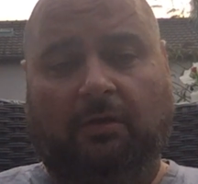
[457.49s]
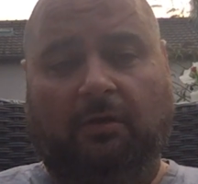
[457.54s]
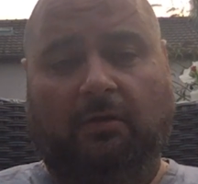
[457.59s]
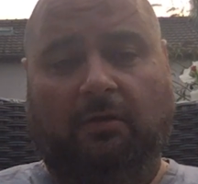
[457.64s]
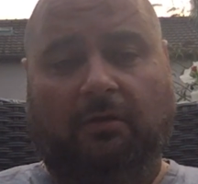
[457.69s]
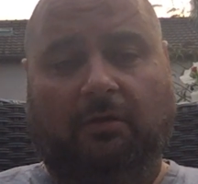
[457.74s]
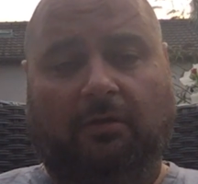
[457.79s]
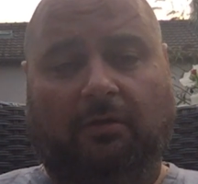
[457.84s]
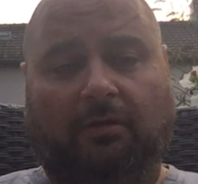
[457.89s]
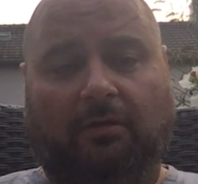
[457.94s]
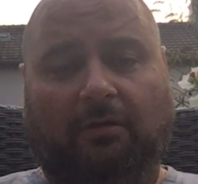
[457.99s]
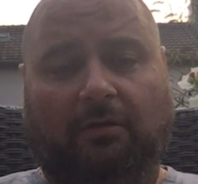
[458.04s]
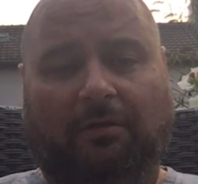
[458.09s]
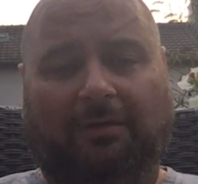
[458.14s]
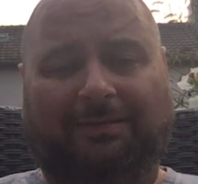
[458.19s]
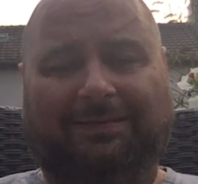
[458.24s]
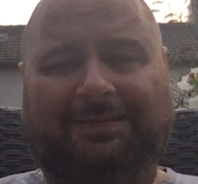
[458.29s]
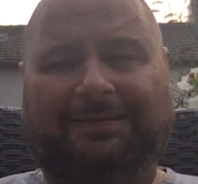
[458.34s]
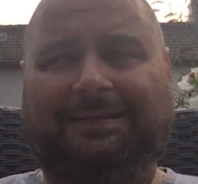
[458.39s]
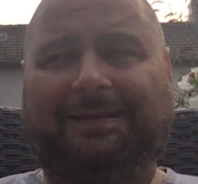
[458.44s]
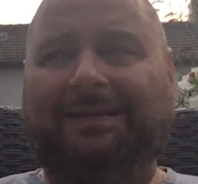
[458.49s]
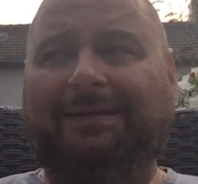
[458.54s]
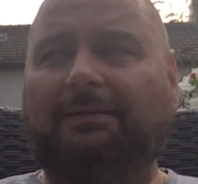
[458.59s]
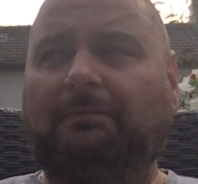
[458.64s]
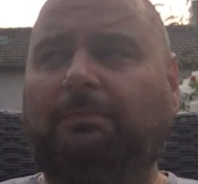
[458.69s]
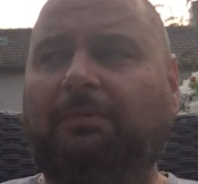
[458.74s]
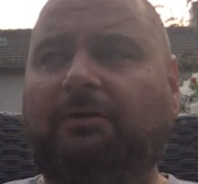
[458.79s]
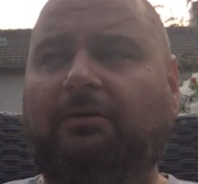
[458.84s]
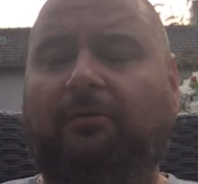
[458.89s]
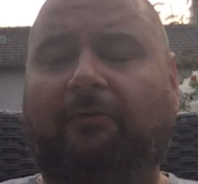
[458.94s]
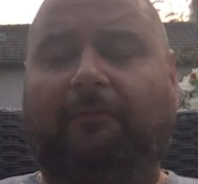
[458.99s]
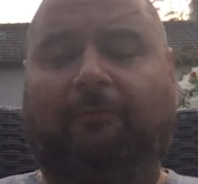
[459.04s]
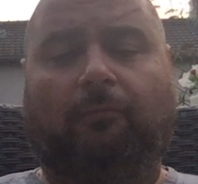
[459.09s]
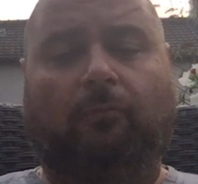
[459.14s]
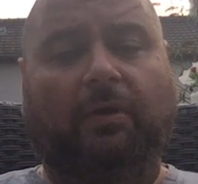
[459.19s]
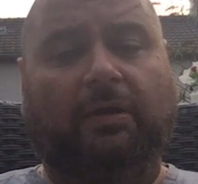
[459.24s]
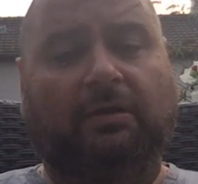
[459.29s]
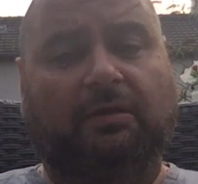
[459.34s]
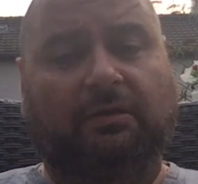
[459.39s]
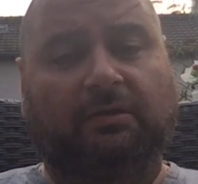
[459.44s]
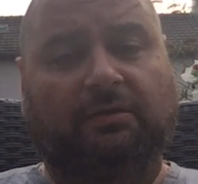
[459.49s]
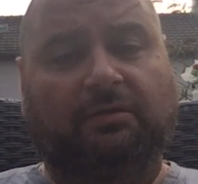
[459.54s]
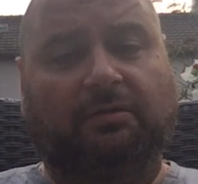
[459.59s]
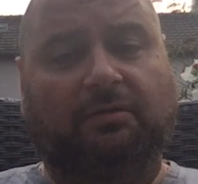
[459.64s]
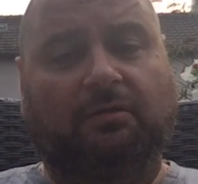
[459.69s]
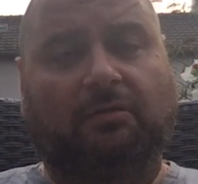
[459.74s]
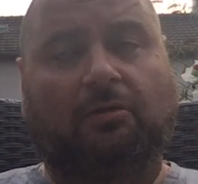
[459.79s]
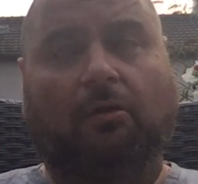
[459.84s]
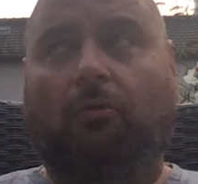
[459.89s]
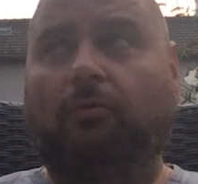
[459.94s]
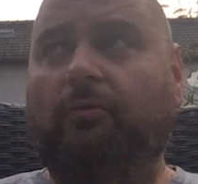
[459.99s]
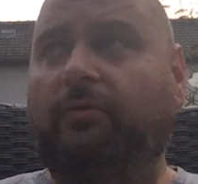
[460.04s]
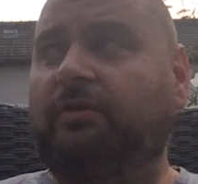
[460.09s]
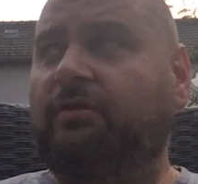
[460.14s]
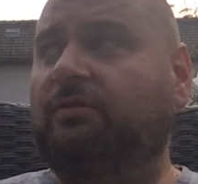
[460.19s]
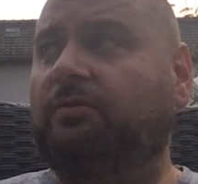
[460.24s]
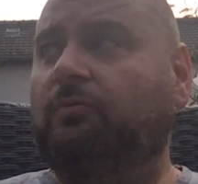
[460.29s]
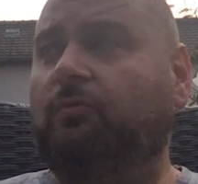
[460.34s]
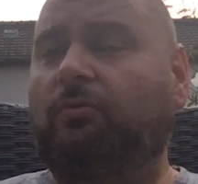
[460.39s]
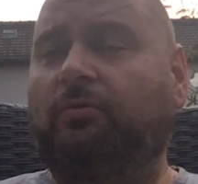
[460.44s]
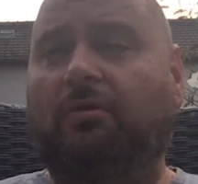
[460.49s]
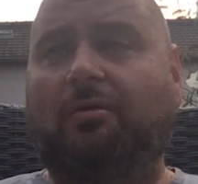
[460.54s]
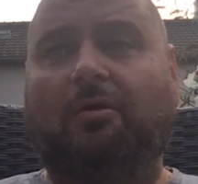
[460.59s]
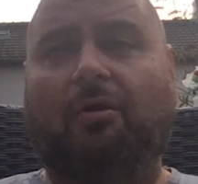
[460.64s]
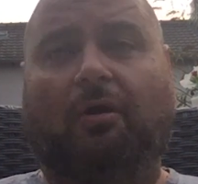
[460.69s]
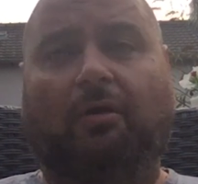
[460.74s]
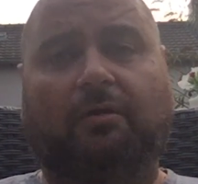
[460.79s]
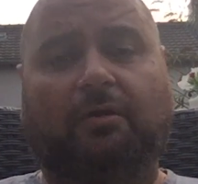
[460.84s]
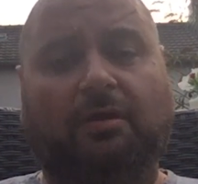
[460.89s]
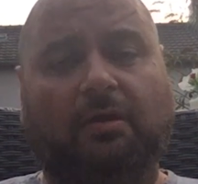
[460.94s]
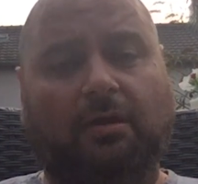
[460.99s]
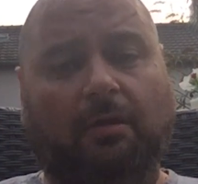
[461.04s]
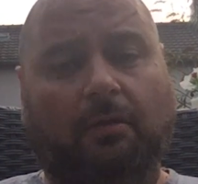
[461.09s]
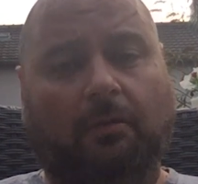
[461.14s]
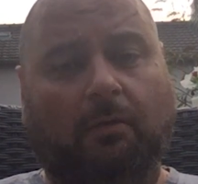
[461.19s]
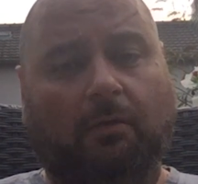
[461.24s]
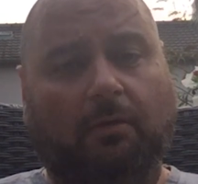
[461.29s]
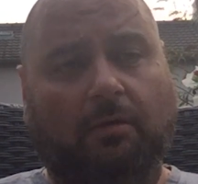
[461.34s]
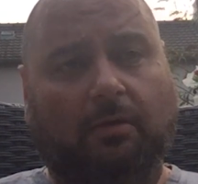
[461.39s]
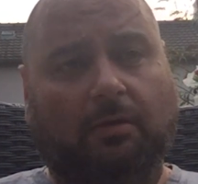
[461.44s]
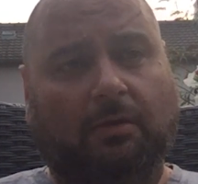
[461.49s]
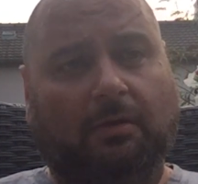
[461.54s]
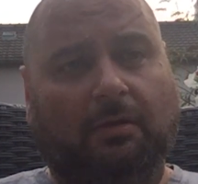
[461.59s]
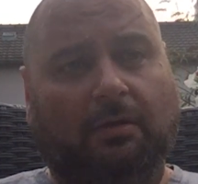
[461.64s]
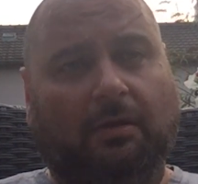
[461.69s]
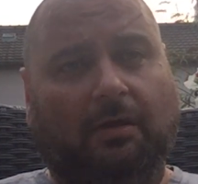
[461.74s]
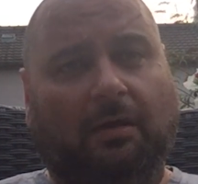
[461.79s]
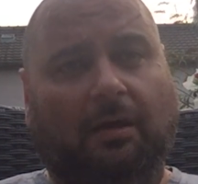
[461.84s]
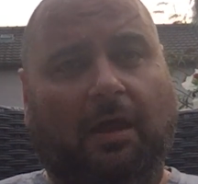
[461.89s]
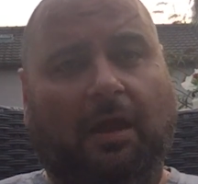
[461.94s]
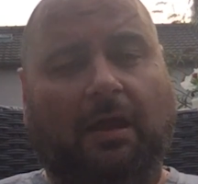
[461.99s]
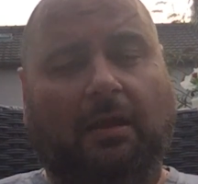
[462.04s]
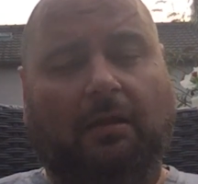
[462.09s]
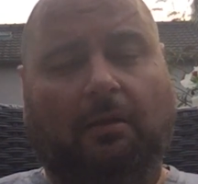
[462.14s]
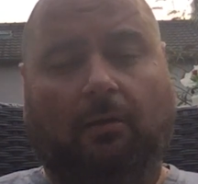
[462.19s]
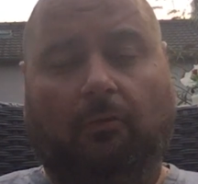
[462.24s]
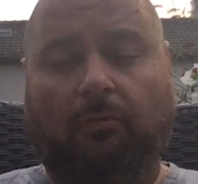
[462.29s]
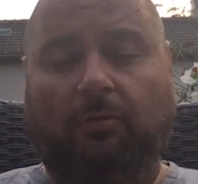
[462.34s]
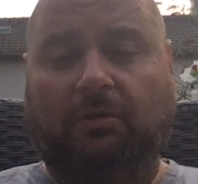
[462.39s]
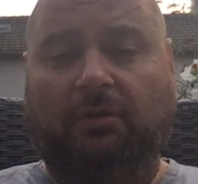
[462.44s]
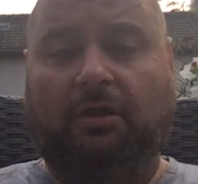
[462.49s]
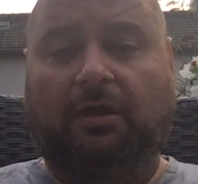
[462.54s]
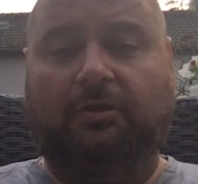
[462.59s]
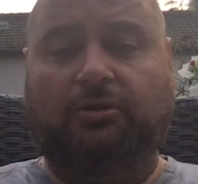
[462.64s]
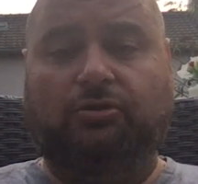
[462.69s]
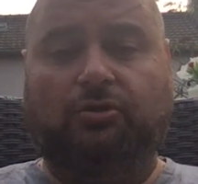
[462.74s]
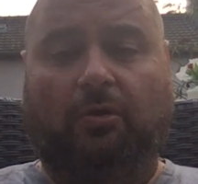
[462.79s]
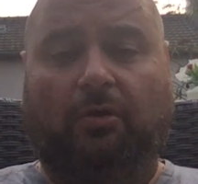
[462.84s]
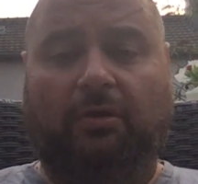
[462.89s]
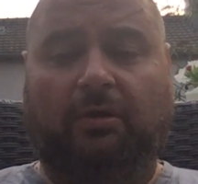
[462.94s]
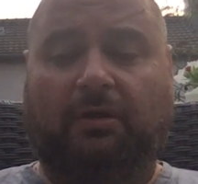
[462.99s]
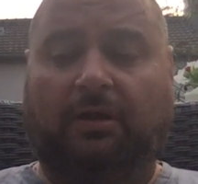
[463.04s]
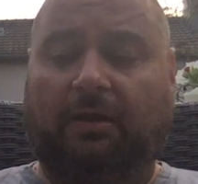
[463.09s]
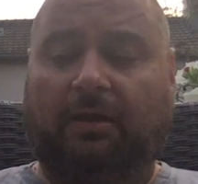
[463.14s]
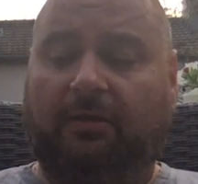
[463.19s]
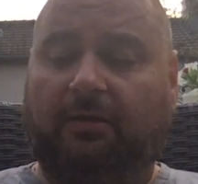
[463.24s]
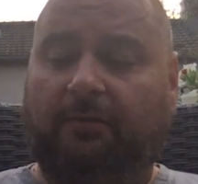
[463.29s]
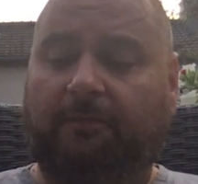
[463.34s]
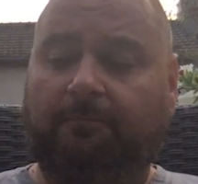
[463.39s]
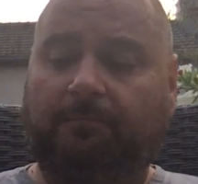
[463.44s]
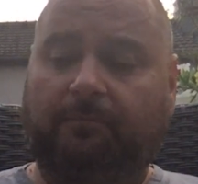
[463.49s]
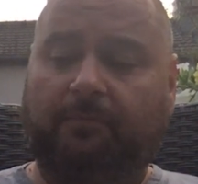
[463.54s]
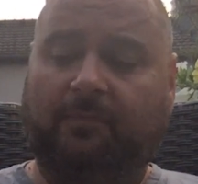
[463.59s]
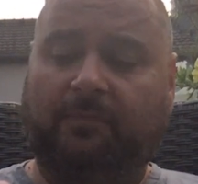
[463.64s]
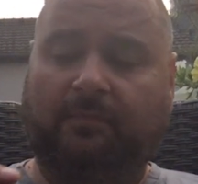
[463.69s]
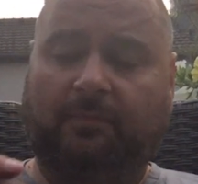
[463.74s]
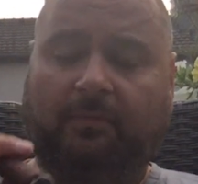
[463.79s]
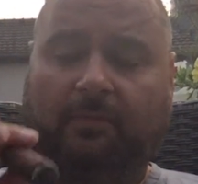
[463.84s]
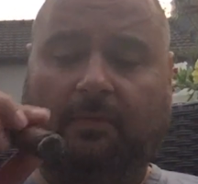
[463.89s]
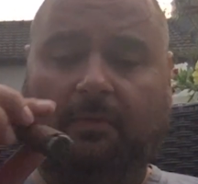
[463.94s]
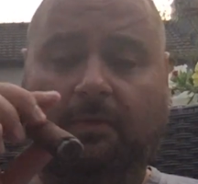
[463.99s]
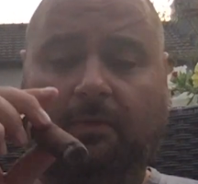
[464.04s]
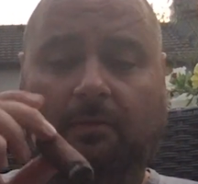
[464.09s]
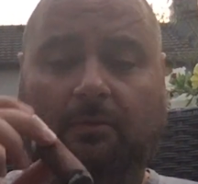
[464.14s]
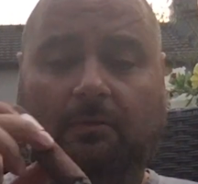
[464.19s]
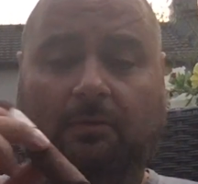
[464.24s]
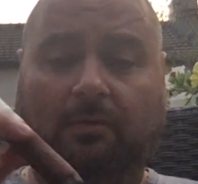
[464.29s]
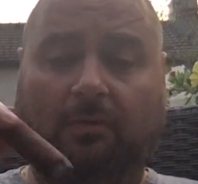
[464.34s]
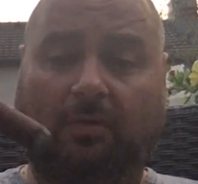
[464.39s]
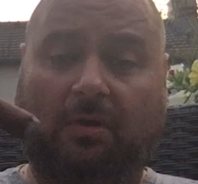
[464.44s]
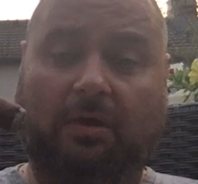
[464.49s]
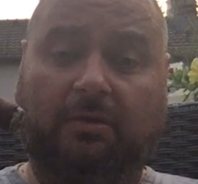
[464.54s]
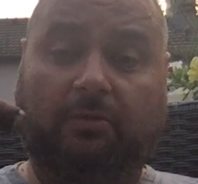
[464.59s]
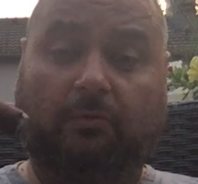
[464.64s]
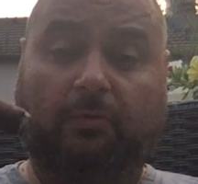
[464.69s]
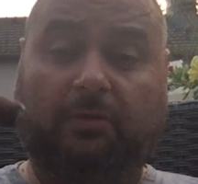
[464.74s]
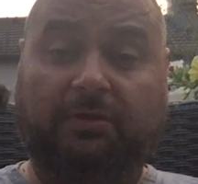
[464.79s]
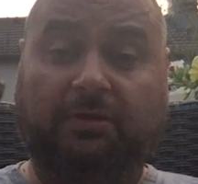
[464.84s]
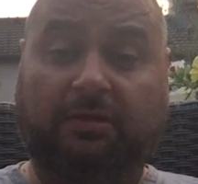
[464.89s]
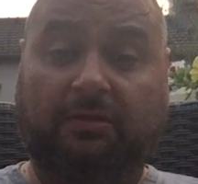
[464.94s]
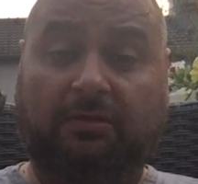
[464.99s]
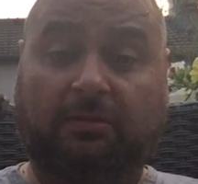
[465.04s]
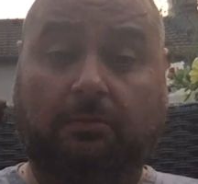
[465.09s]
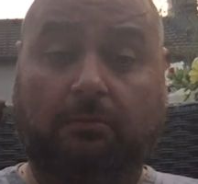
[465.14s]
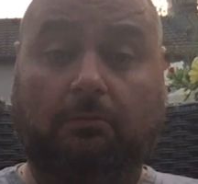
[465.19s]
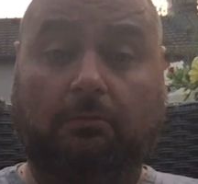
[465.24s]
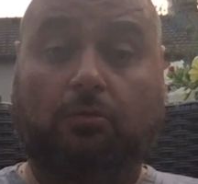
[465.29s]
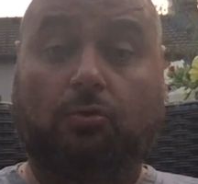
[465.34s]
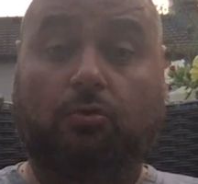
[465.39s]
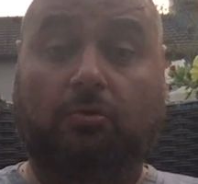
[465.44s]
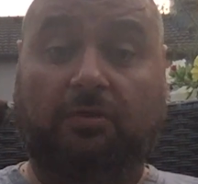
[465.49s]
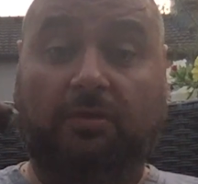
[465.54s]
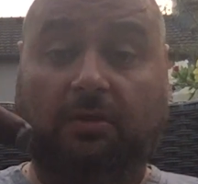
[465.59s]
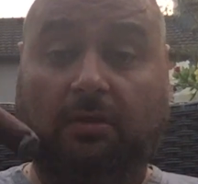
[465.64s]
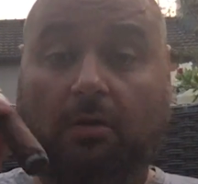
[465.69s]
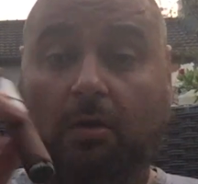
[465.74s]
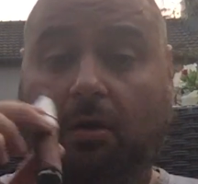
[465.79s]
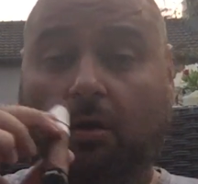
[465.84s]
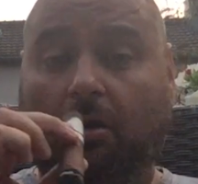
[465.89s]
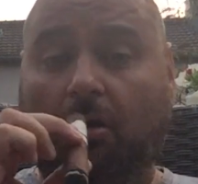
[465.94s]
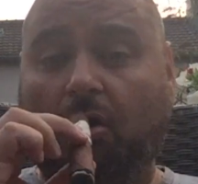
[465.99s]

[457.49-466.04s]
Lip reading: A little bit of wind is going through the garden here, and I'm really enjoying that, together with this good cigar.